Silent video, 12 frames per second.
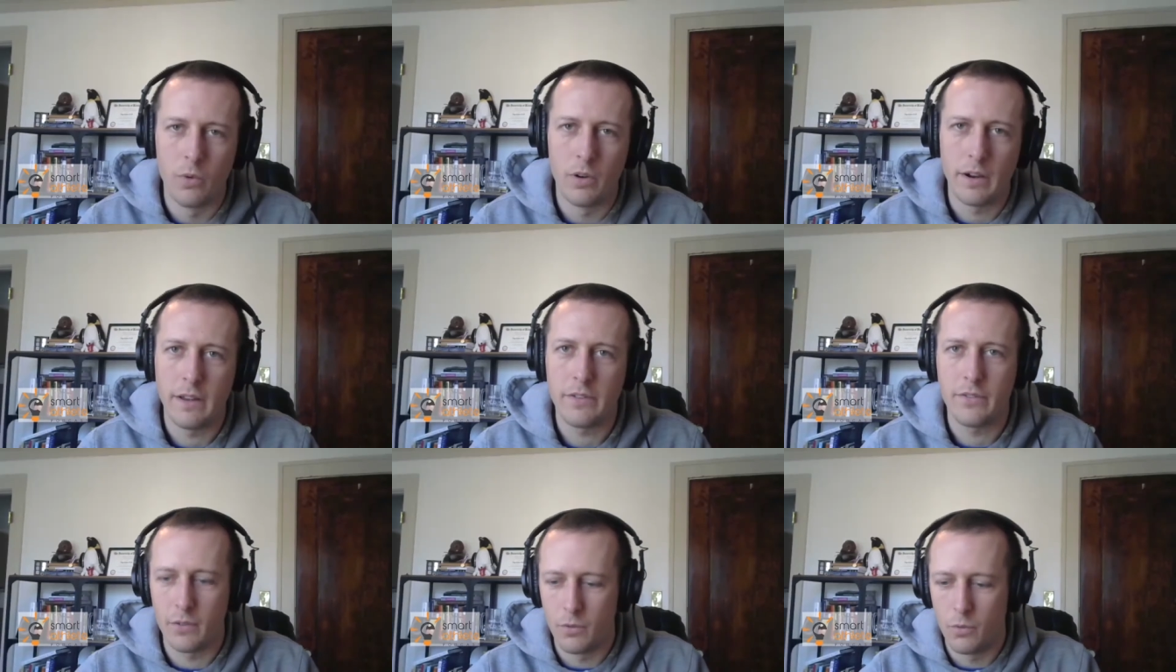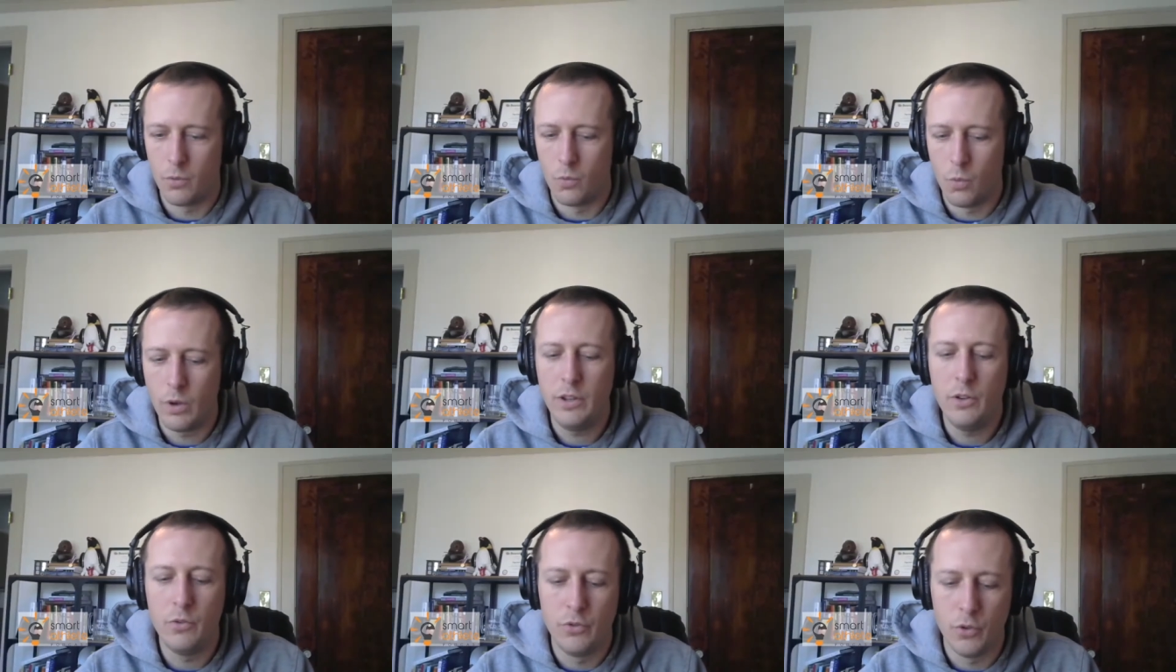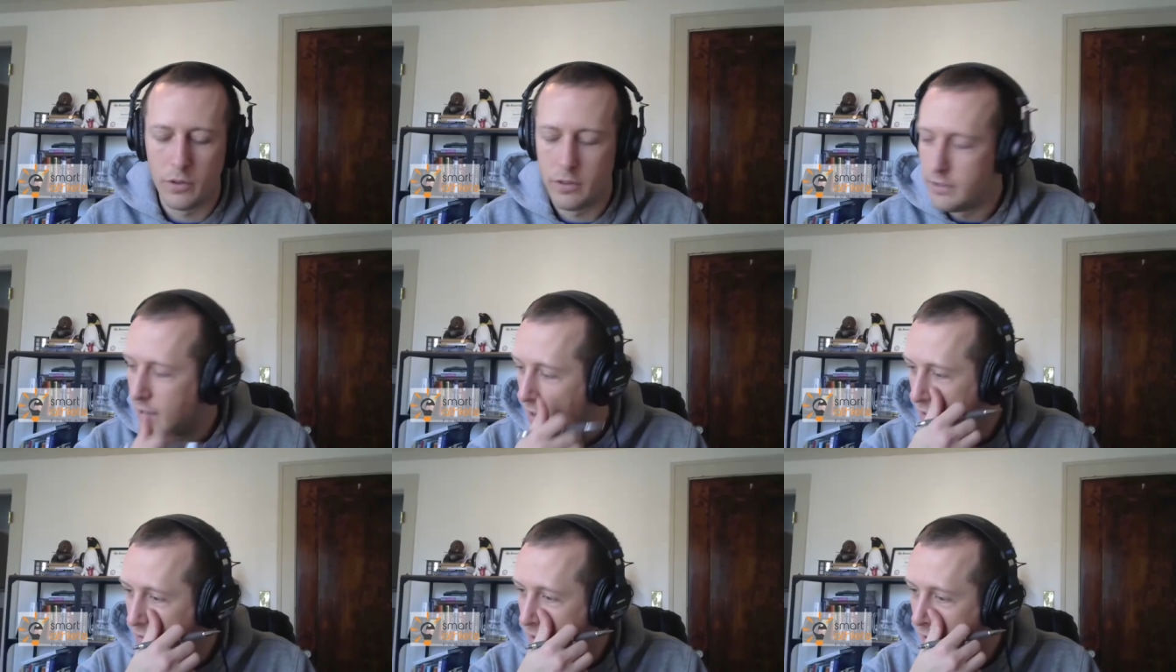well, I guess, what are you doing
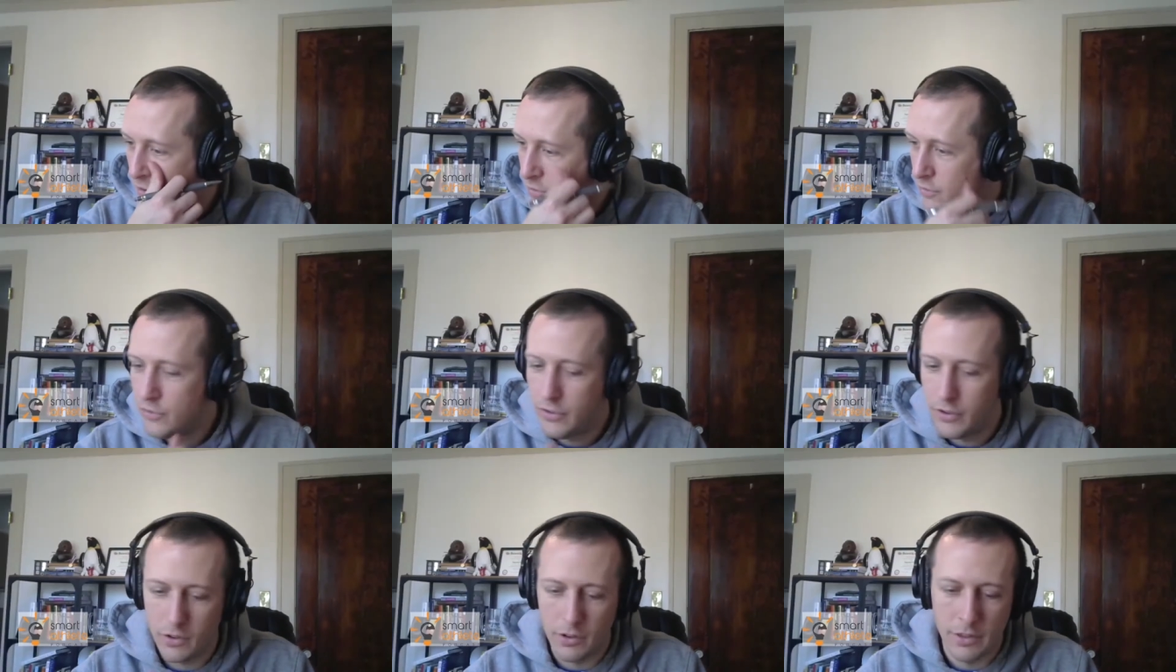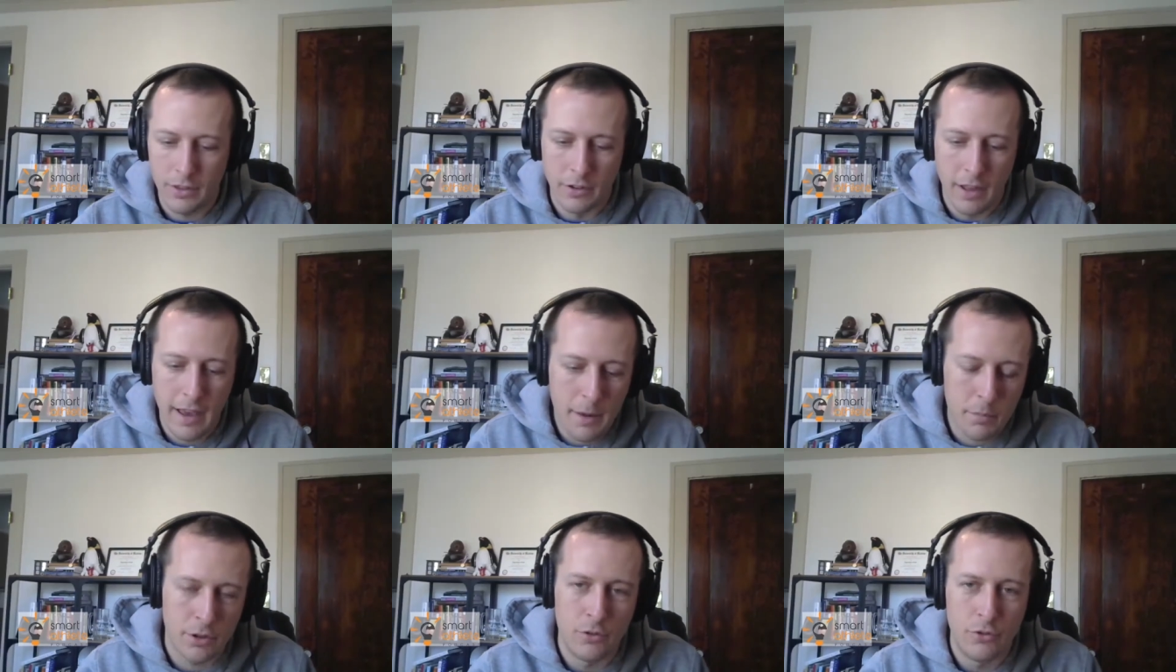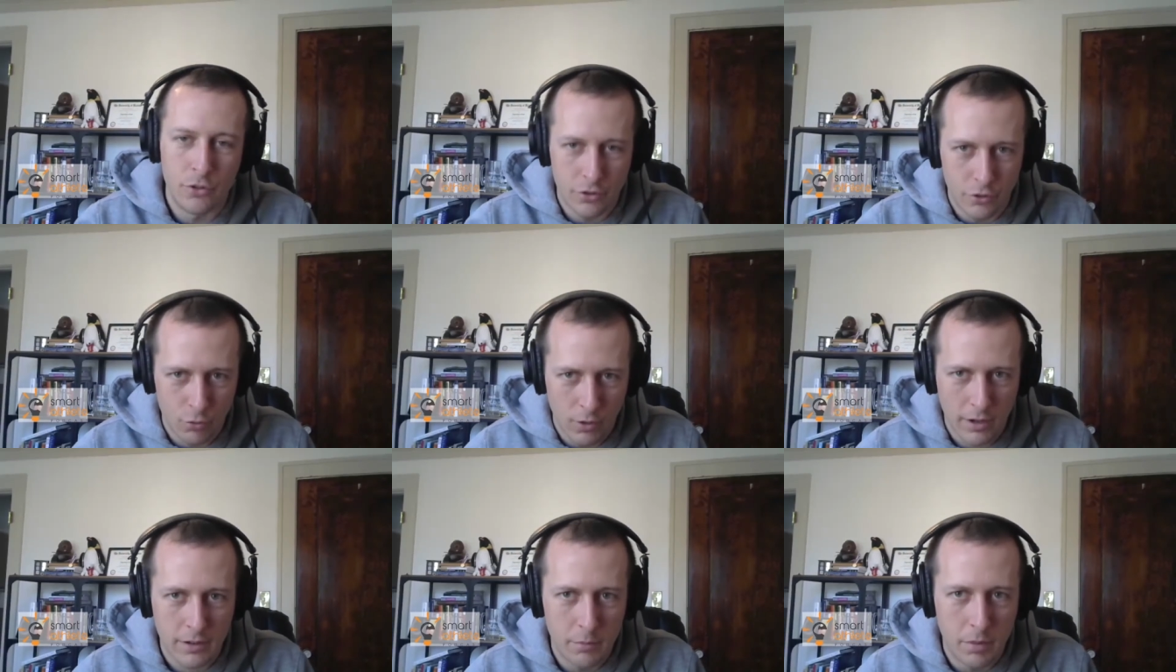day to day? Are you still in the lab? Are you just
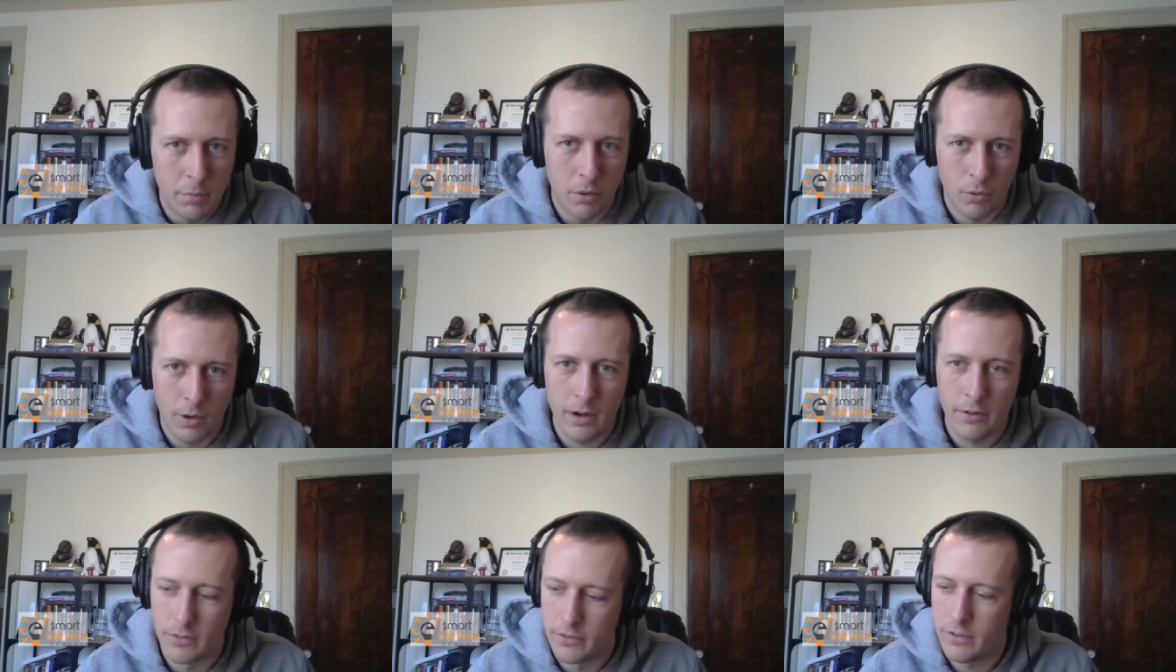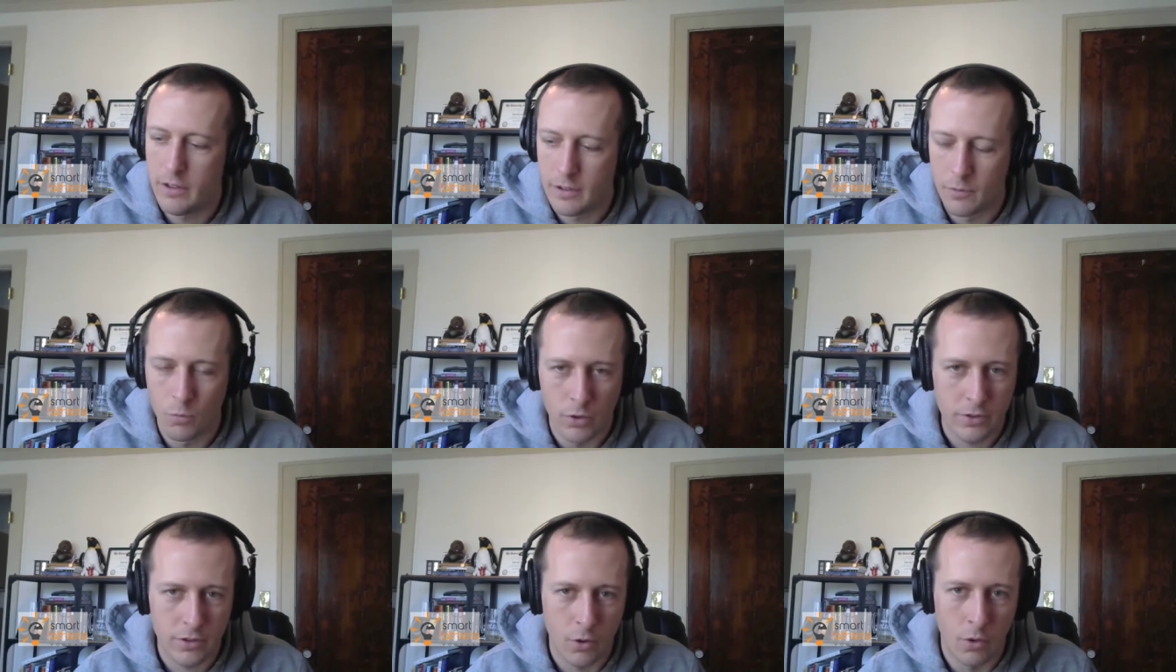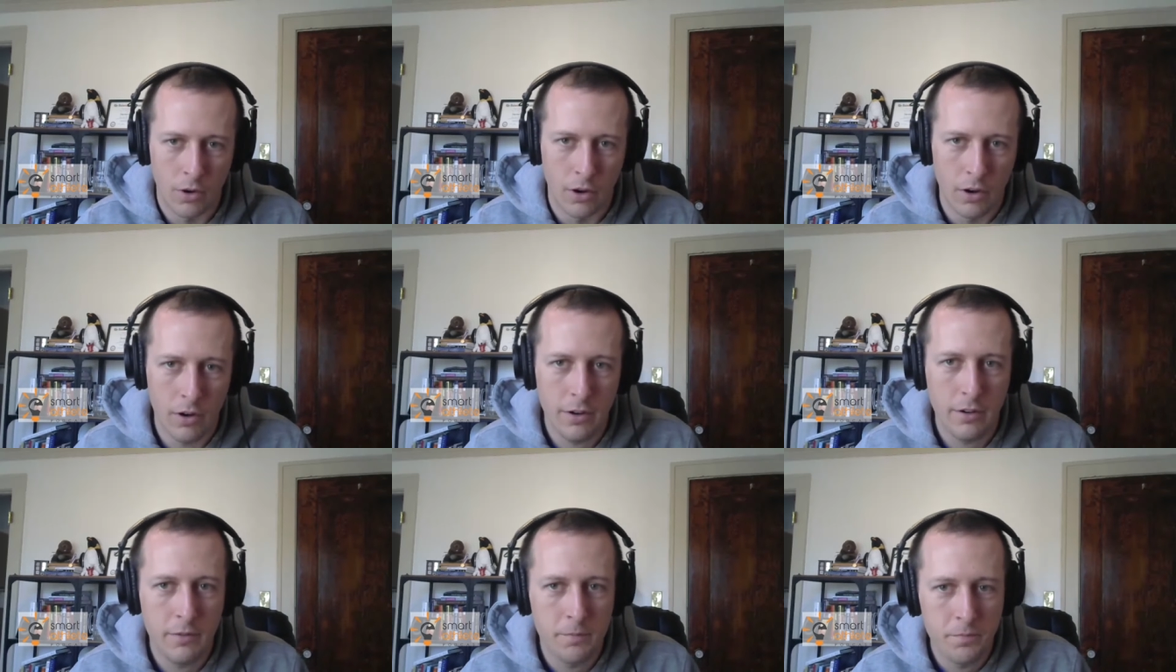directing people around and seeing what's going
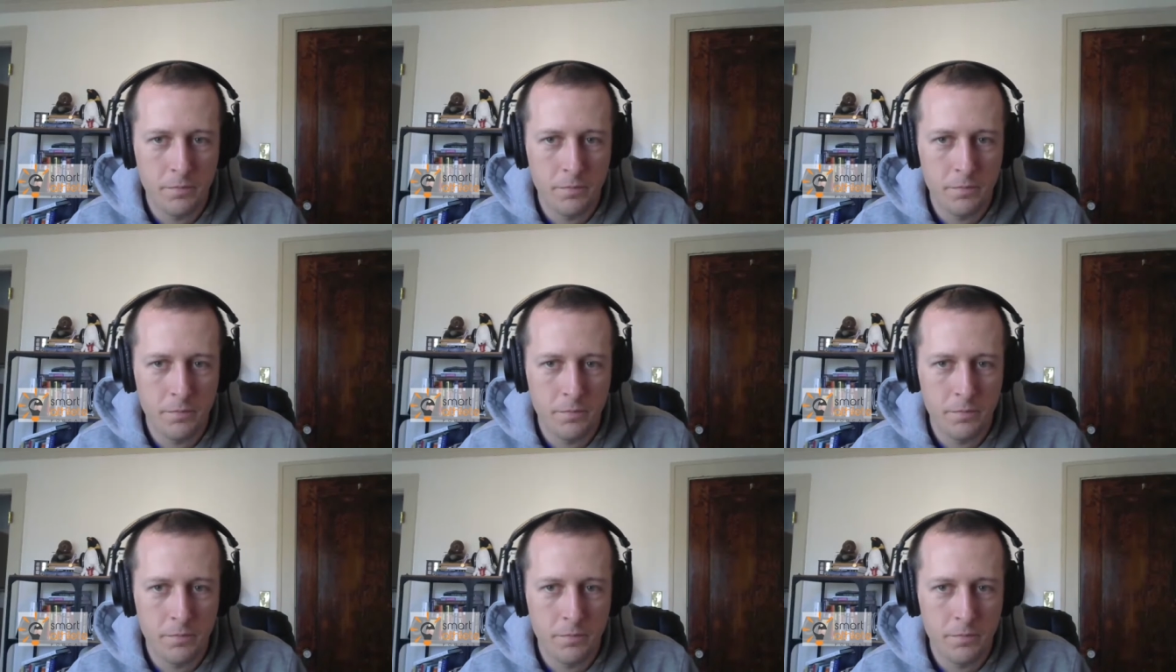on?